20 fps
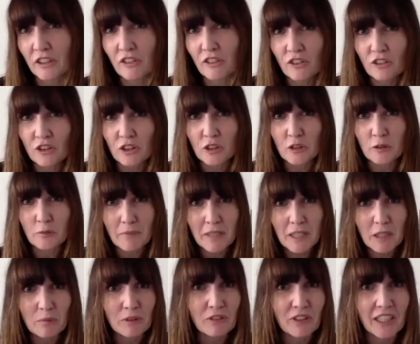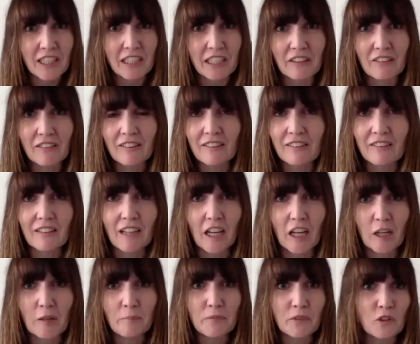to meet with kids
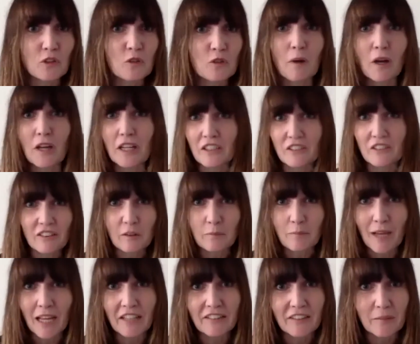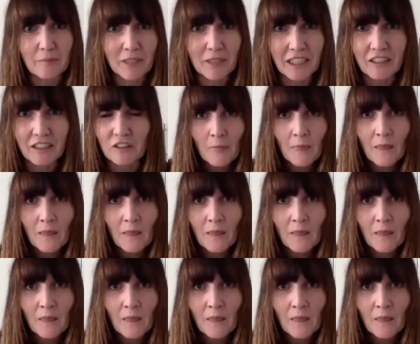despite the pandemic.